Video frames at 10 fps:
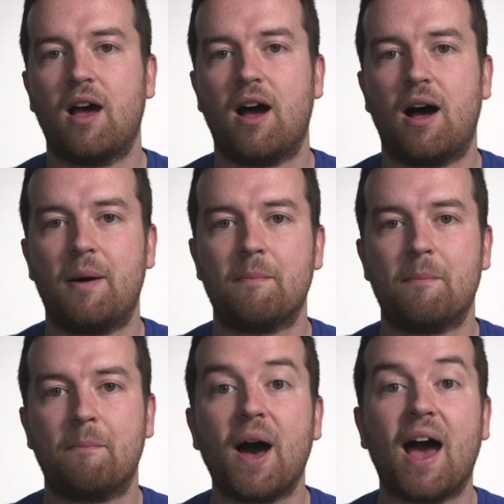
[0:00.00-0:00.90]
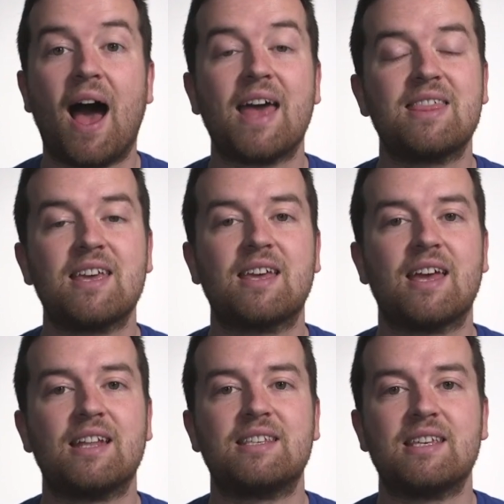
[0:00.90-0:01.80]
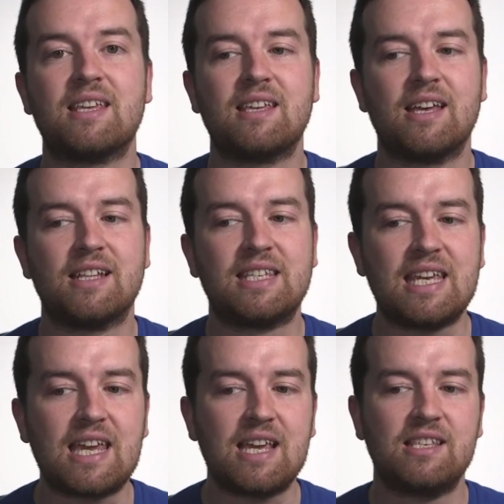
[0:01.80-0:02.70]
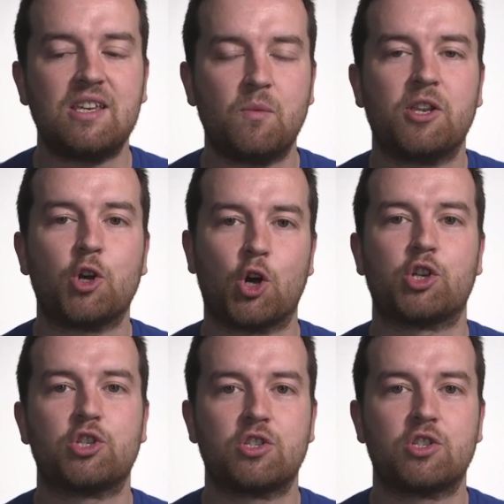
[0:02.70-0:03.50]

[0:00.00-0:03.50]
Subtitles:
But I think it's easy when you're